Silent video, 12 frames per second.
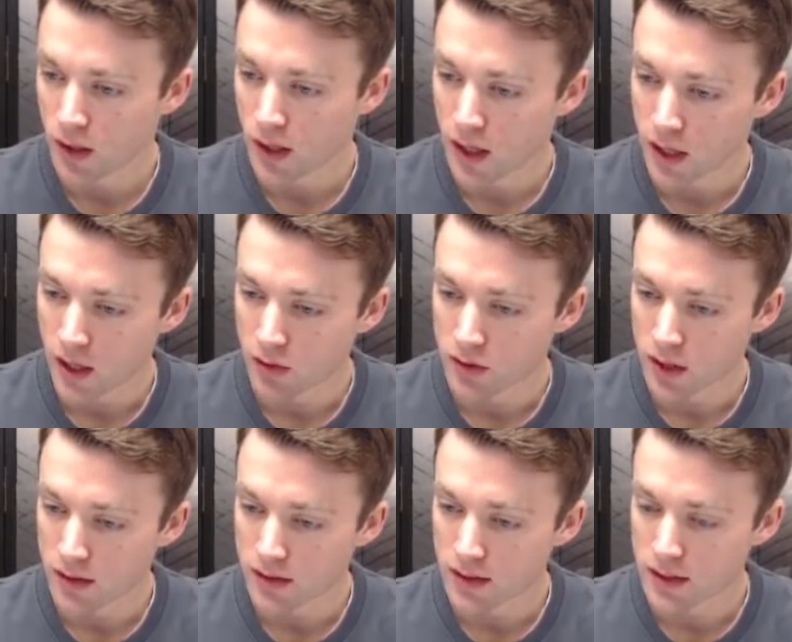And now
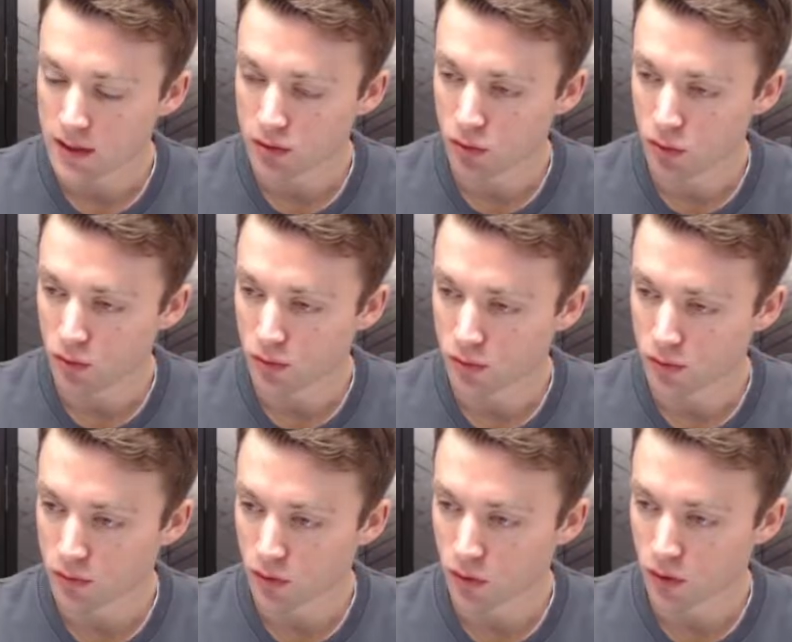knight
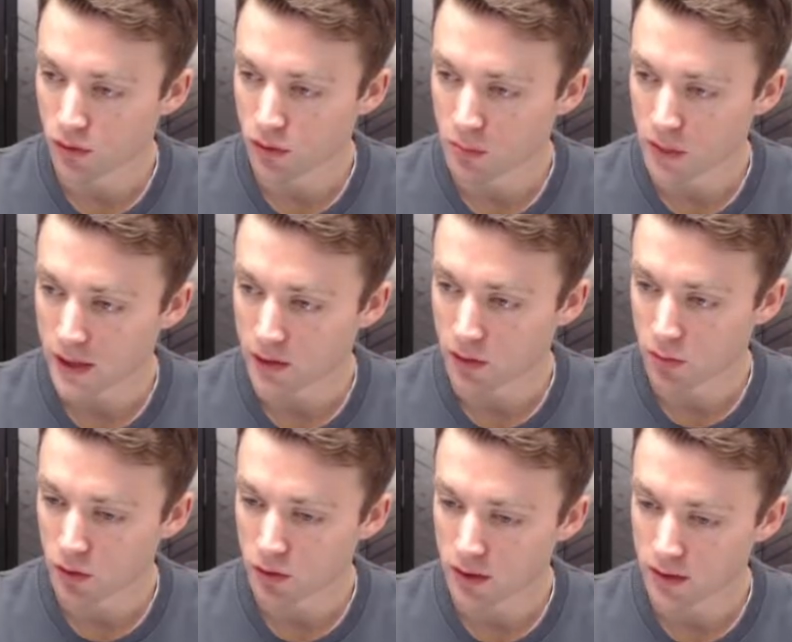e2 for Magnus,
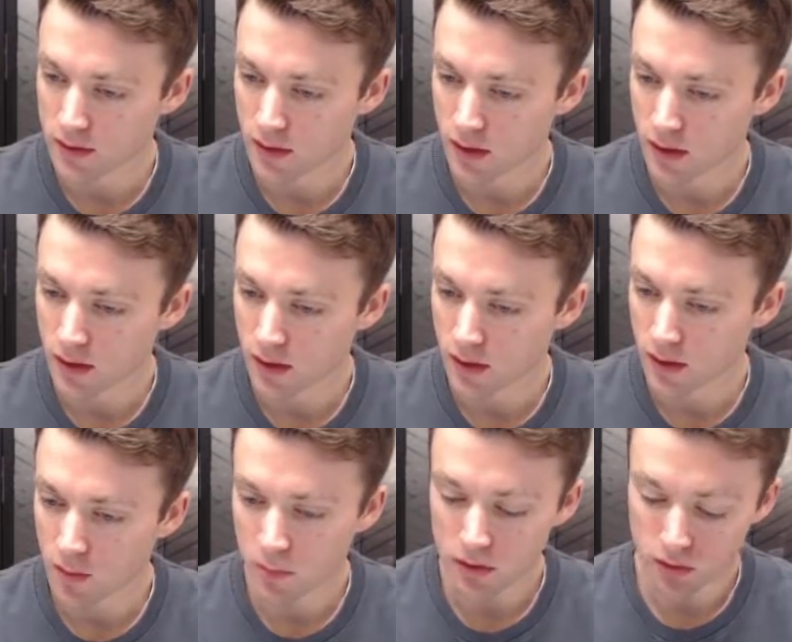which is
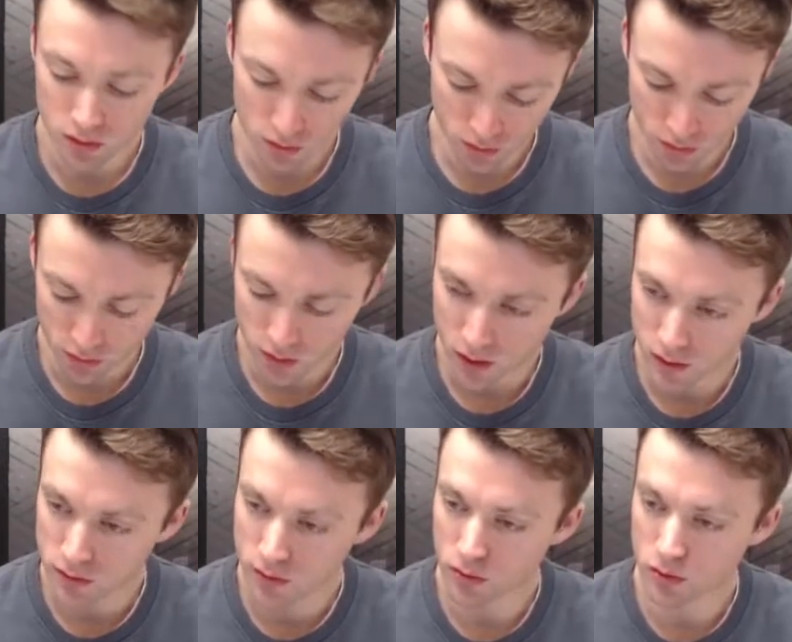a bit
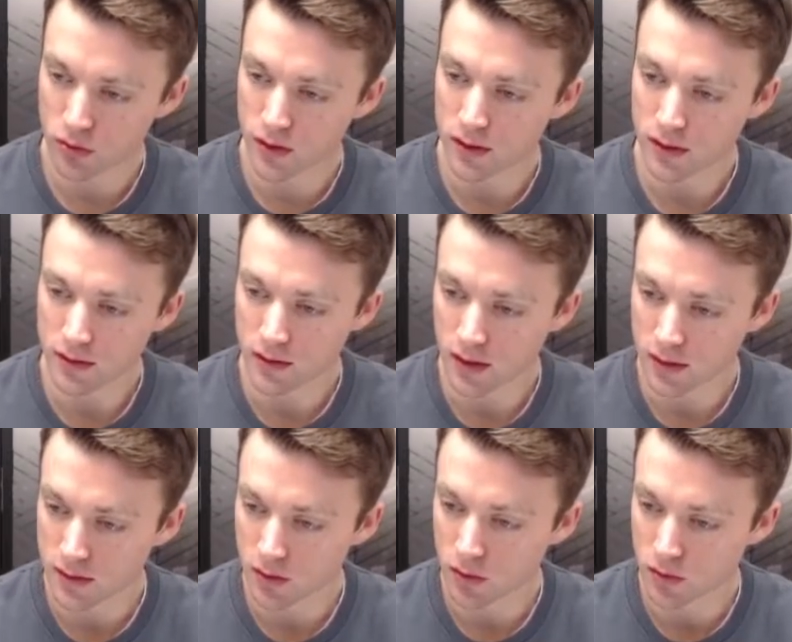unorthodox. Usually this
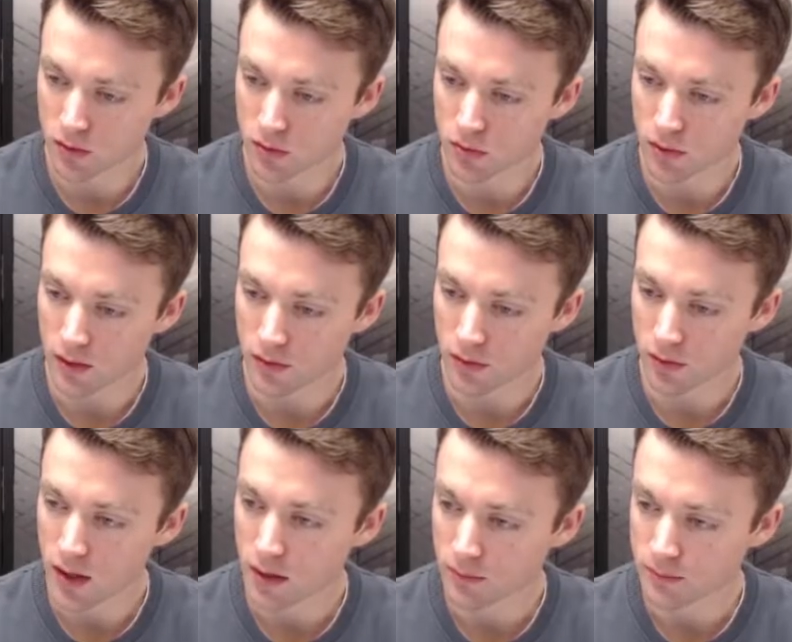knight goes to
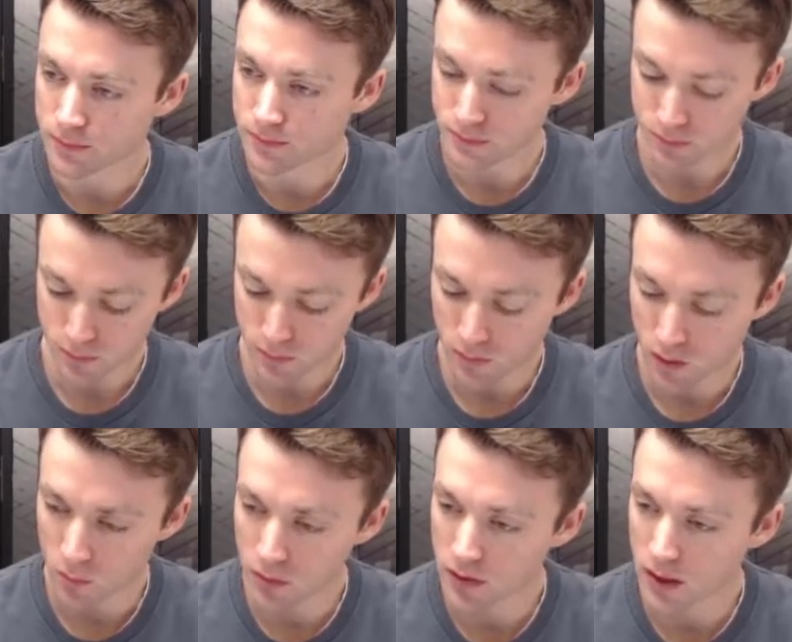f3.
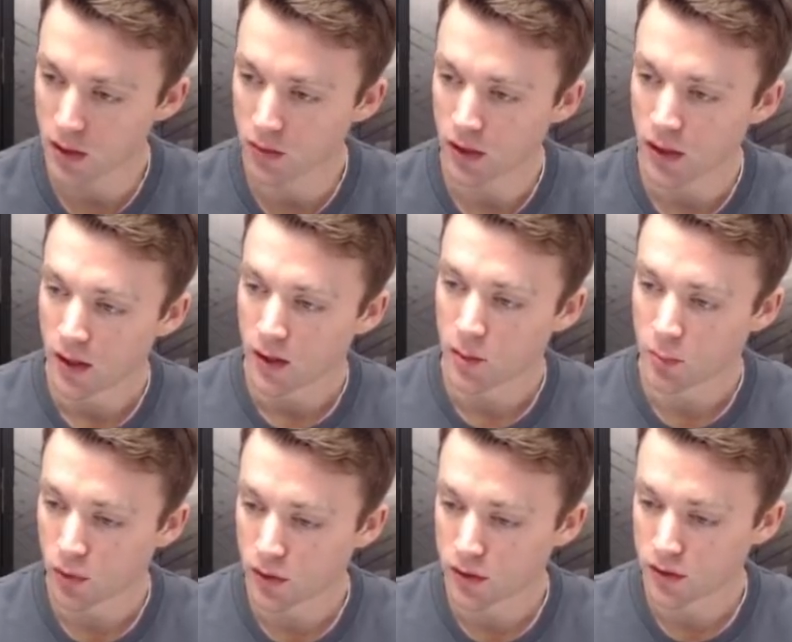But now the
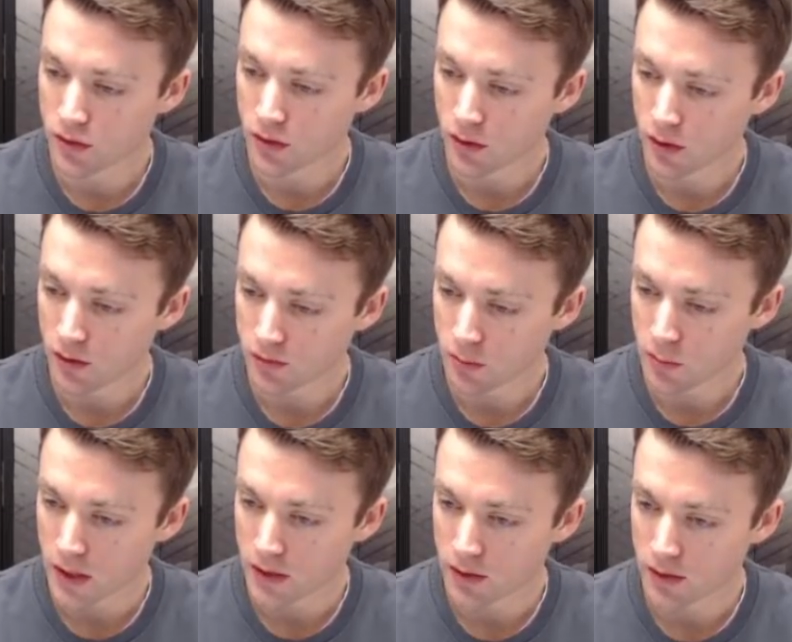point for
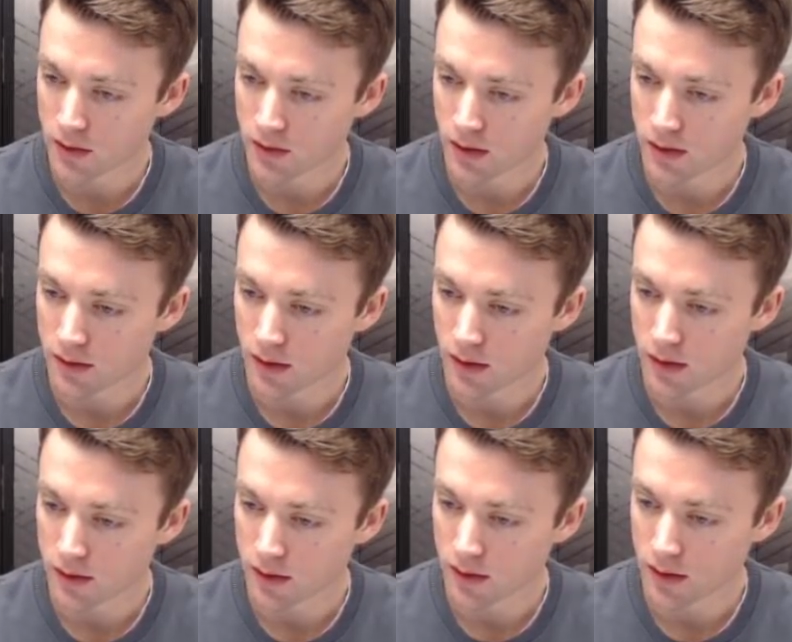Magnus is that
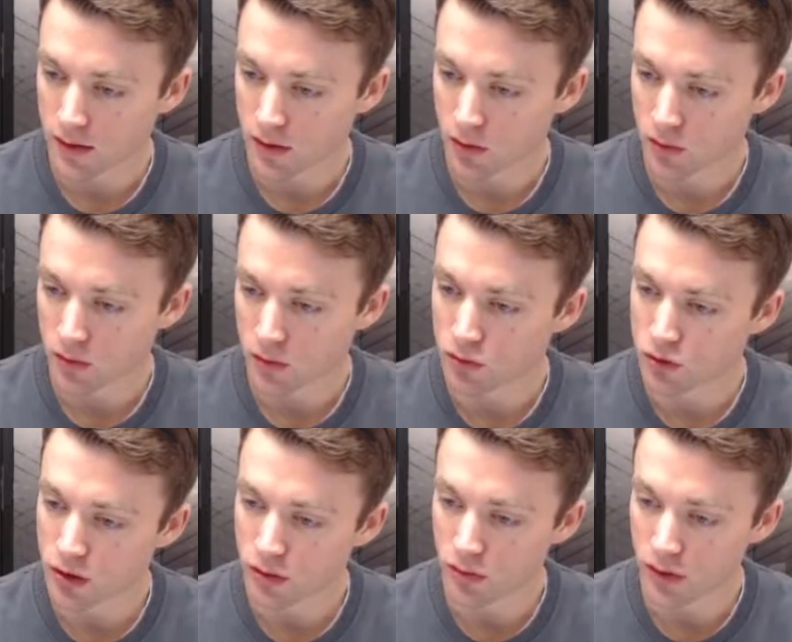it can go to
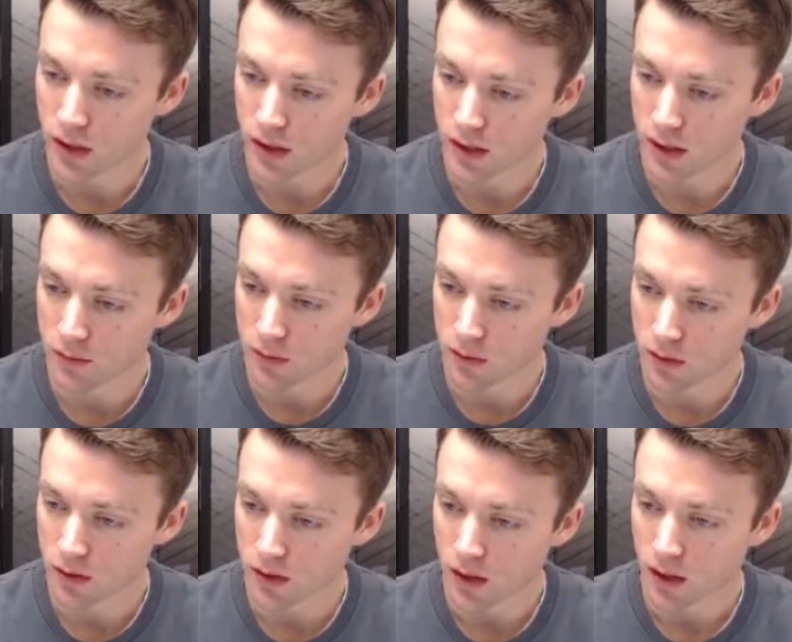g3 and even